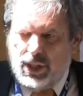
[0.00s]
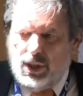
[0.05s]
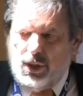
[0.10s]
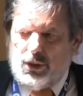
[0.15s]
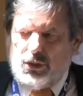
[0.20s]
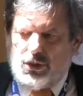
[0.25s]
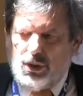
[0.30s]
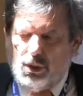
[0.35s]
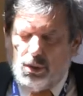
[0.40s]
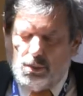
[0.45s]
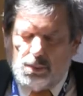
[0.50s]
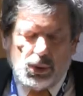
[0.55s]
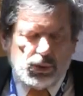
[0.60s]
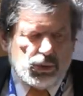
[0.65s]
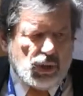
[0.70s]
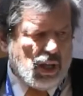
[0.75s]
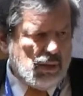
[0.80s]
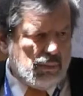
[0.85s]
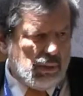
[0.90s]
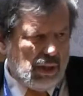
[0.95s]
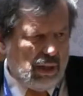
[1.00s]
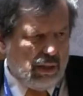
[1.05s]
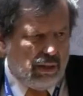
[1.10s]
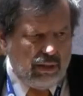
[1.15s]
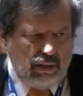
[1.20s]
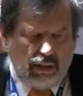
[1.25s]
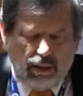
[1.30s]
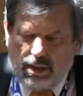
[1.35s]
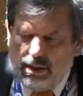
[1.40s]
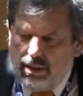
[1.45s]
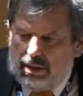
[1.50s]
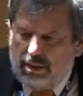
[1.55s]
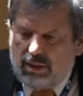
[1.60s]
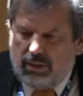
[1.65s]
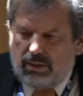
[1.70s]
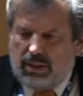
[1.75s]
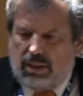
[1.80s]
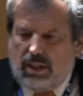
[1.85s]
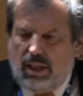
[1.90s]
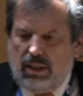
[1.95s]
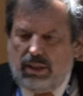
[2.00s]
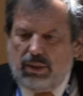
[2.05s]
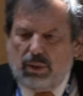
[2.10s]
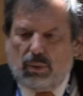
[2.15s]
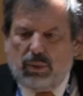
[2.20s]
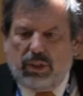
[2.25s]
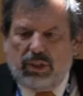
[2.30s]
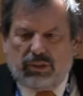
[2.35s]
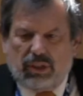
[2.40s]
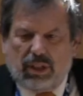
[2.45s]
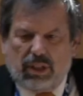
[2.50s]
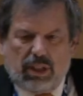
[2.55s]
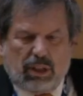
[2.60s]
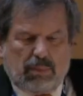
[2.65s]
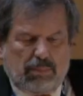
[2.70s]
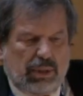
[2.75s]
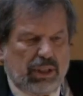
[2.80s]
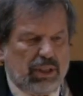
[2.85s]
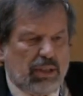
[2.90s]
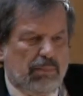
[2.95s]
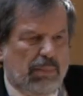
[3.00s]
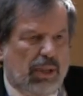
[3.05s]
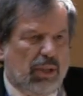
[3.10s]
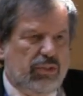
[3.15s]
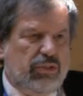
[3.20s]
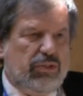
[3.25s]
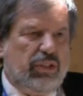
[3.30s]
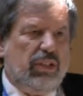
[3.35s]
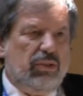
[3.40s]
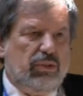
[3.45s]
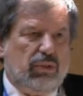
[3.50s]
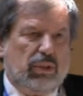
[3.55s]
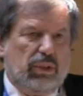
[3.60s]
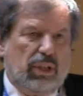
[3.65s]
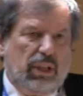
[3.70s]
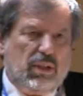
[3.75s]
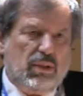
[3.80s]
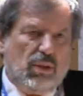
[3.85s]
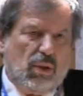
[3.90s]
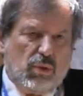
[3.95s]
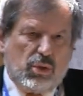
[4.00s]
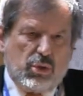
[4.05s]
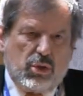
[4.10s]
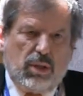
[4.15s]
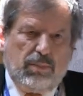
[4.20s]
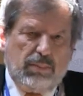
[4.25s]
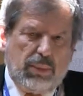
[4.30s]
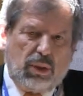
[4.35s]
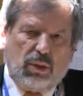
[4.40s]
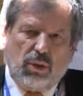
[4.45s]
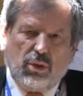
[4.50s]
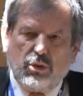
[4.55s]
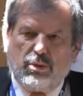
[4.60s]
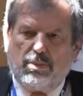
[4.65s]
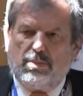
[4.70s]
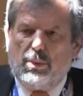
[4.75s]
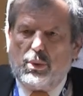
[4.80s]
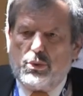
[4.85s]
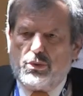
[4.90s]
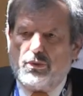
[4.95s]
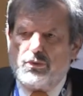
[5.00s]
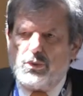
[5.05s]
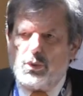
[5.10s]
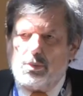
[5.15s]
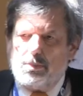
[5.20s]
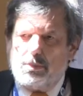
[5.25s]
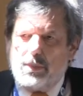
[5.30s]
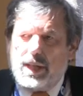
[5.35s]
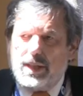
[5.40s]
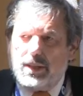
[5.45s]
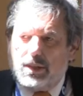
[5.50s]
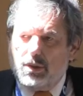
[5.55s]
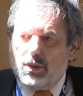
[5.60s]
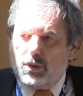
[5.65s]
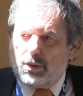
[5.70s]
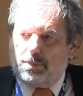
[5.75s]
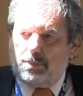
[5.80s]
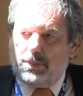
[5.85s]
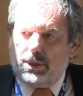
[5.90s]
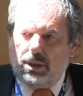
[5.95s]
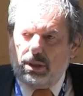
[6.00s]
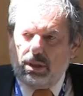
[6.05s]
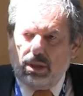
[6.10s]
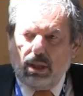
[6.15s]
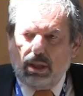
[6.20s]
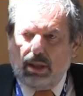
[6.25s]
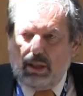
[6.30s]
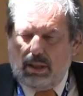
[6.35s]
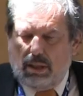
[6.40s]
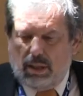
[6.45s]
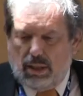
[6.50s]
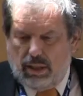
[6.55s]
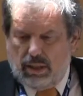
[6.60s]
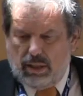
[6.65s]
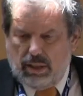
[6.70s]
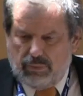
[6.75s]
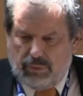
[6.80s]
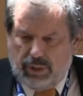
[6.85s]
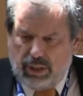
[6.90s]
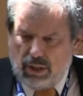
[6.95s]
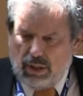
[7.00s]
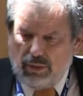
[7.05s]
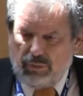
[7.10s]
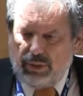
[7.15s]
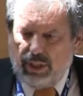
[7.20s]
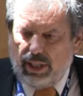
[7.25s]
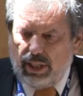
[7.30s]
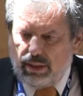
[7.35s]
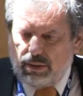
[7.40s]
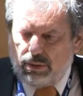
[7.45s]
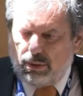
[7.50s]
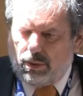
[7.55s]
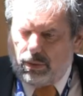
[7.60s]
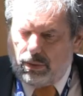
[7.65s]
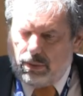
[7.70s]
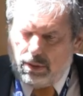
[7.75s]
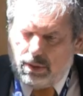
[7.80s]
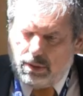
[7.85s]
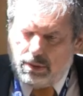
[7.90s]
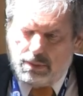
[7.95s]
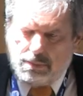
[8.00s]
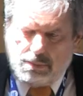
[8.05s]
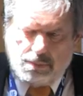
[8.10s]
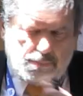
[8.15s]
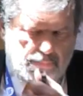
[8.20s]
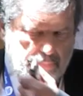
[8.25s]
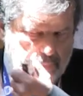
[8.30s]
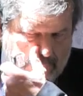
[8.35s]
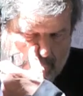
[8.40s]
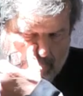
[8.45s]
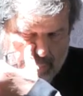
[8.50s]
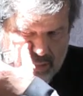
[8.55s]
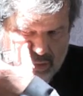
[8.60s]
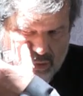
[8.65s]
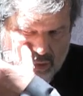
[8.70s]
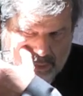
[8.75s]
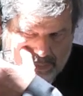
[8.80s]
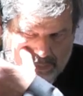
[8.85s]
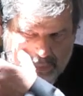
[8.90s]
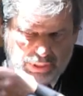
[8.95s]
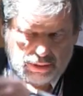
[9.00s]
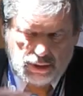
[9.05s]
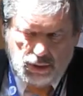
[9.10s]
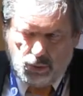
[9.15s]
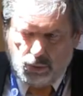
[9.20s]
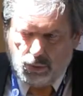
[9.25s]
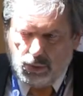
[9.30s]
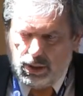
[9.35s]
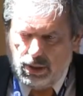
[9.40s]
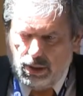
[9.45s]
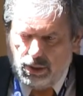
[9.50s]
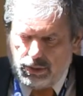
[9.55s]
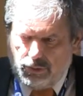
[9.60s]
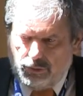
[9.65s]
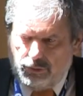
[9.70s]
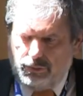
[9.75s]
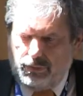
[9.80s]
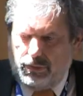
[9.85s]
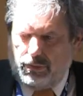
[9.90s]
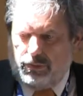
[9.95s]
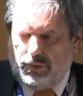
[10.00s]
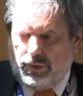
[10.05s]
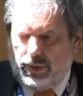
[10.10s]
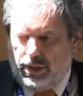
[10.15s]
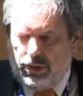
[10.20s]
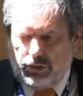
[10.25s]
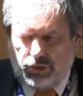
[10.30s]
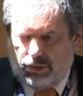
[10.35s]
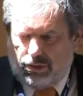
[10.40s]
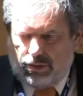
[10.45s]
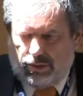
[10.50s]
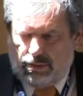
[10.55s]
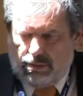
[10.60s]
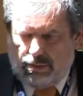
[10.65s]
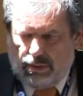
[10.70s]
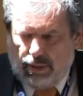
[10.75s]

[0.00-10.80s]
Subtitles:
So what I will tell you is a little bit about sensor technology, because most of you might not be aware of that, or might not be know a lot of this.